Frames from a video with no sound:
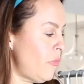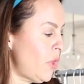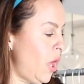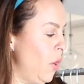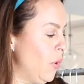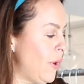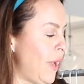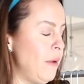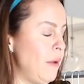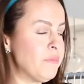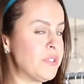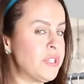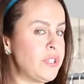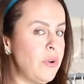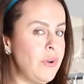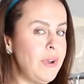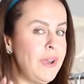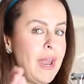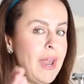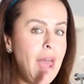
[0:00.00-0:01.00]
Okay,
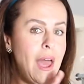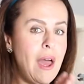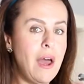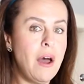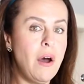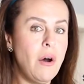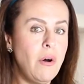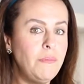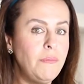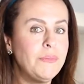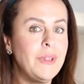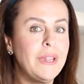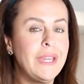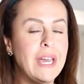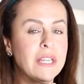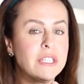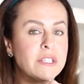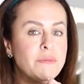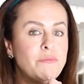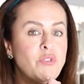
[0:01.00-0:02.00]
so now
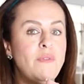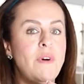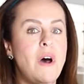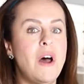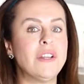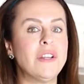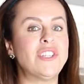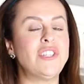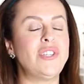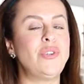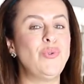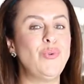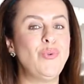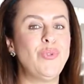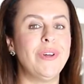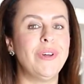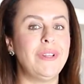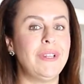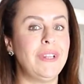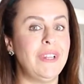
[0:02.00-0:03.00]
let's move on to
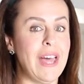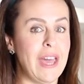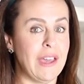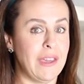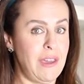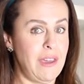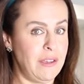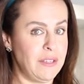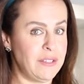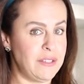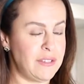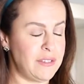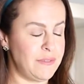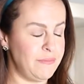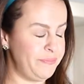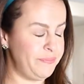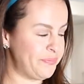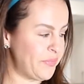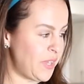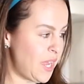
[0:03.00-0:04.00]
the leggings.
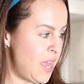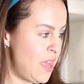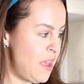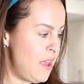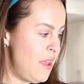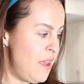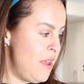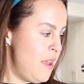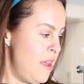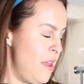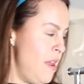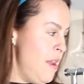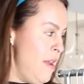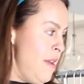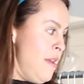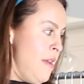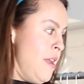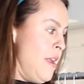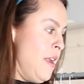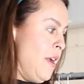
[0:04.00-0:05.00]

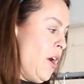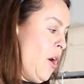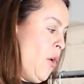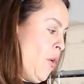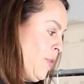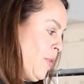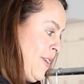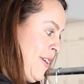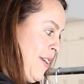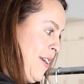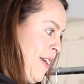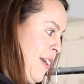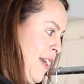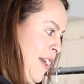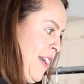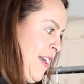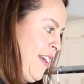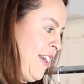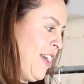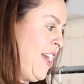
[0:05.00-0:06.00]

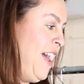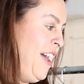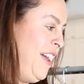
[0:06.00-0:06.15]
Okay.